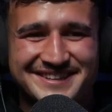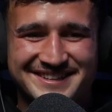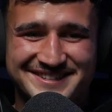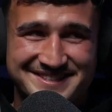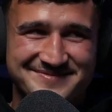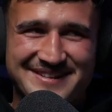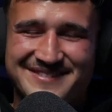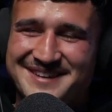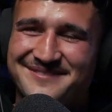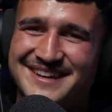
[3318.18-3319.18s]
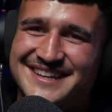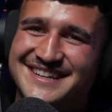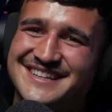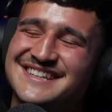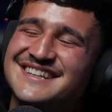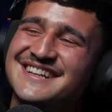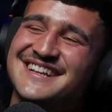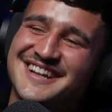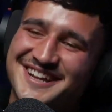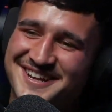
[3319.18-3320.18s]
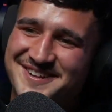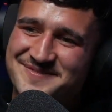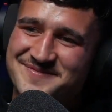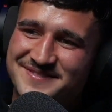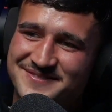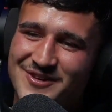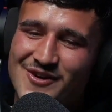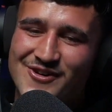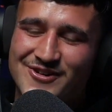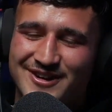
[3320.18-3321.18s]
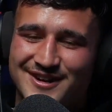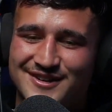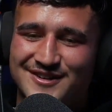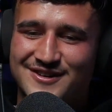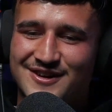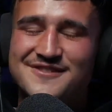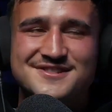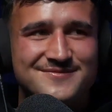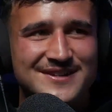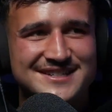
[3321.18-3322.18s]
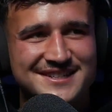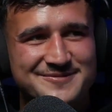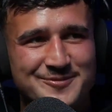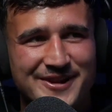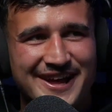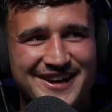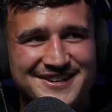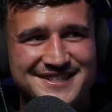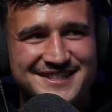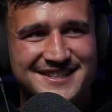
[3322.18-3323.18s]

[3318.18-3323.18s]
This is my plan B. Well, I've recently bought a house.